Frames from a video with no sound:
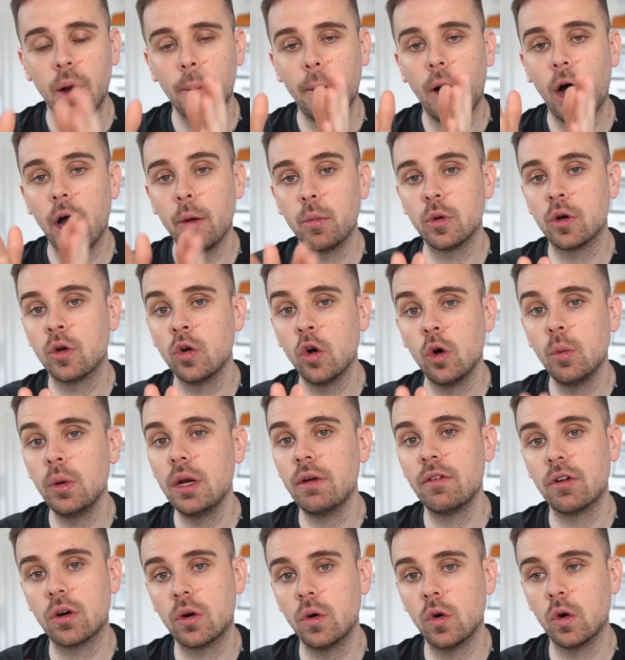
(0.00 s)
I would
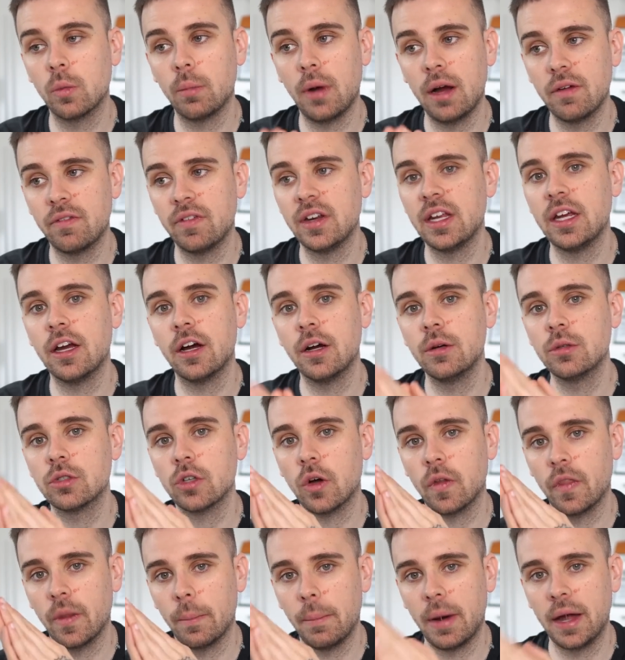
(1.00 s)
normally record my videos
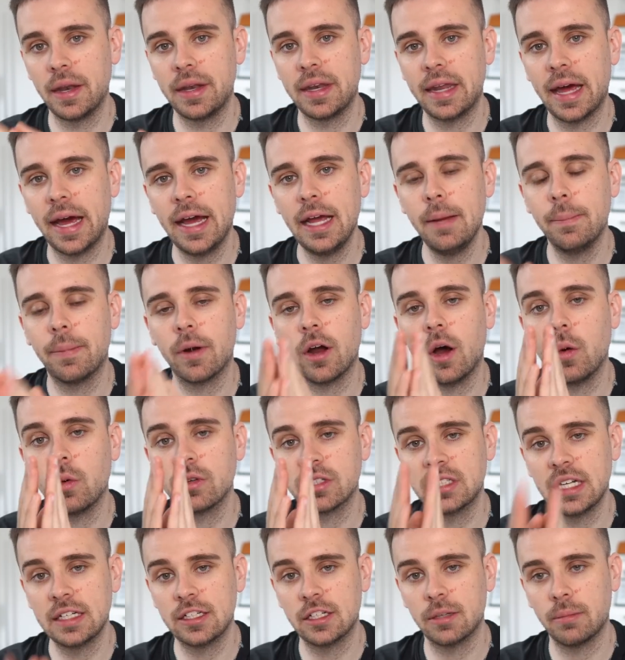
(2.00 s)
on the Monday, but I
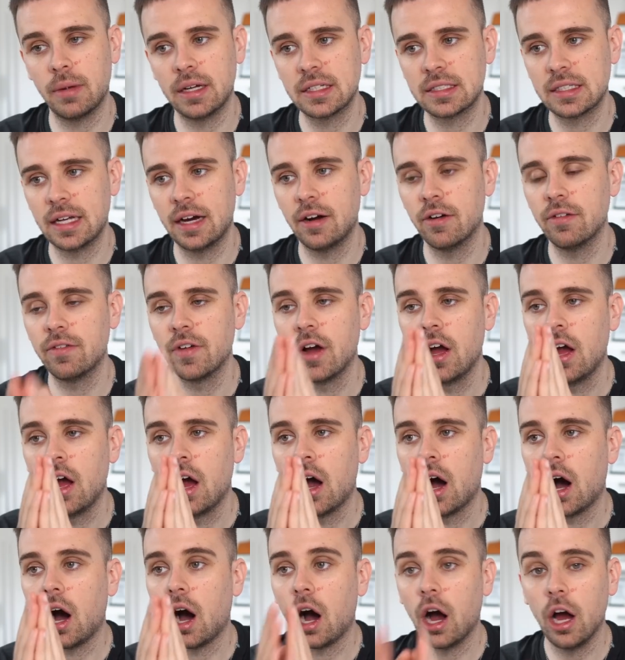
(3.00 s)
said to myself,
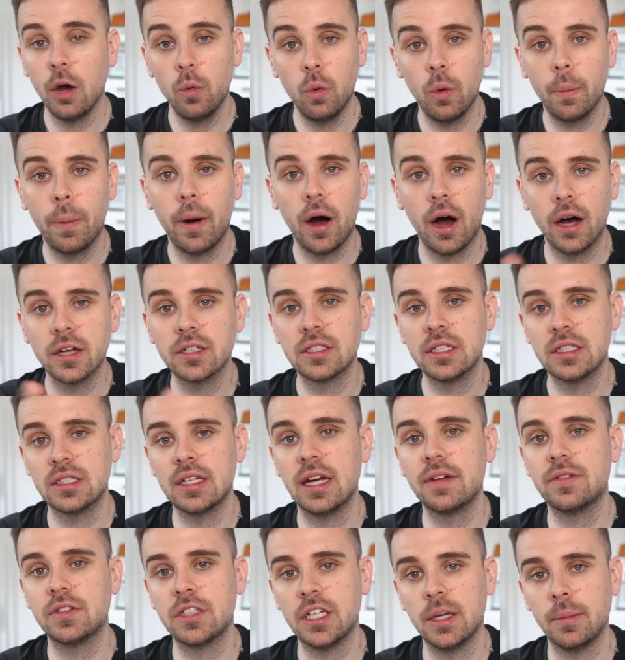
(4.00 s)
I will pass this
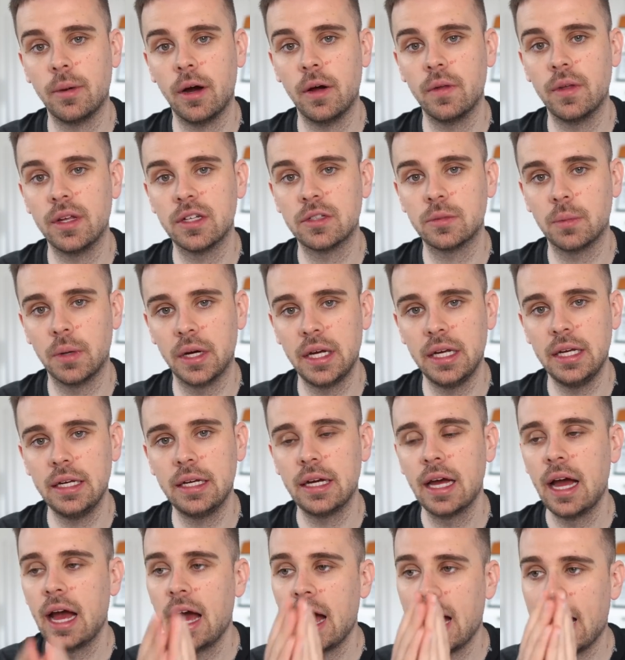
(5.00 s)
FTMO this
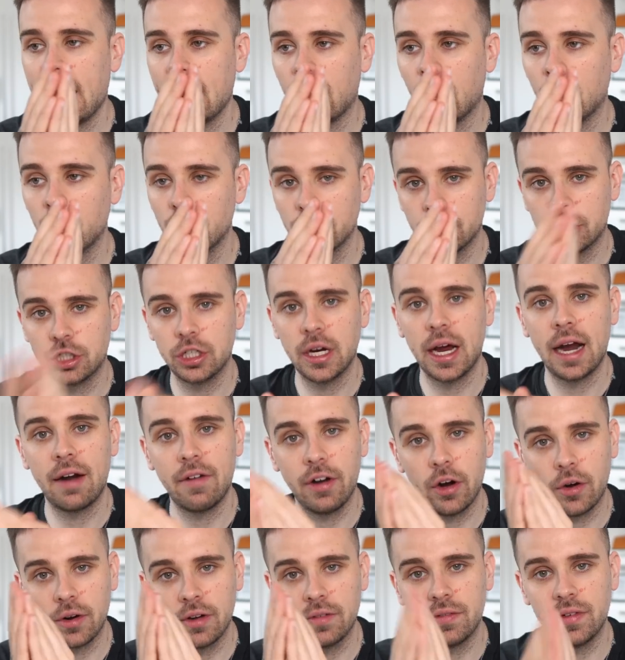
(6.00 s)
week and I will share
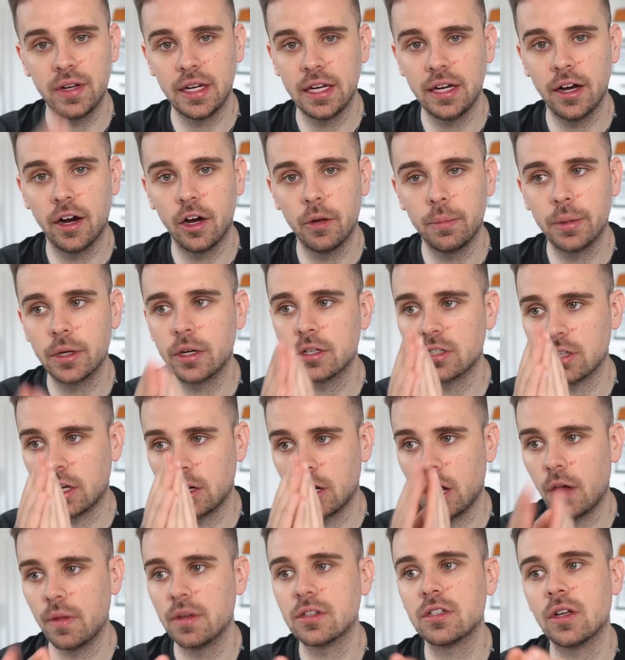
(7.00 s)
it on a video because I
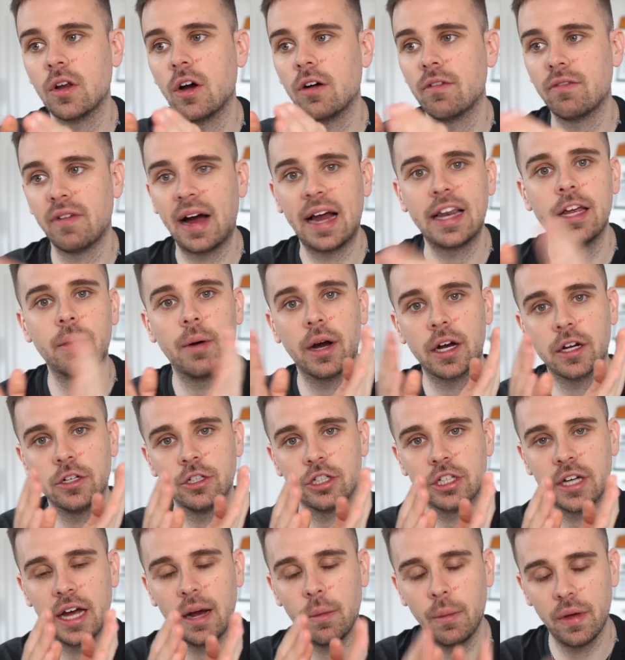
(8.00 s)
know there's a lot of value I can
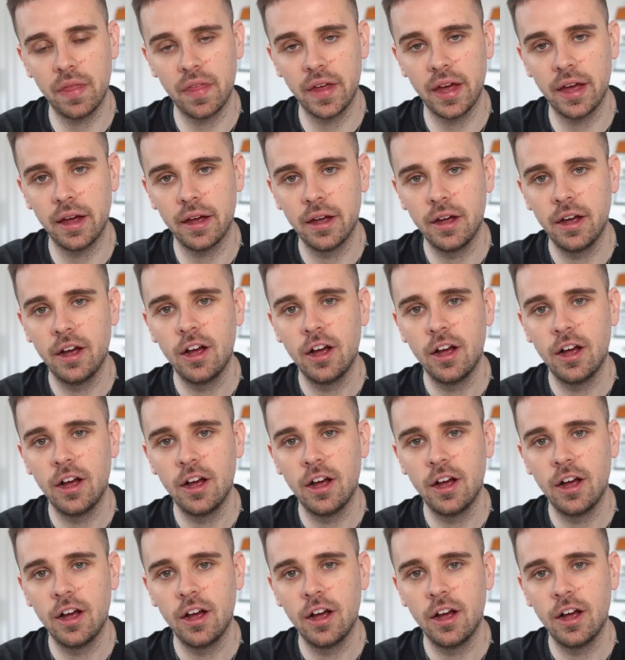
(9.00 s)
share with it.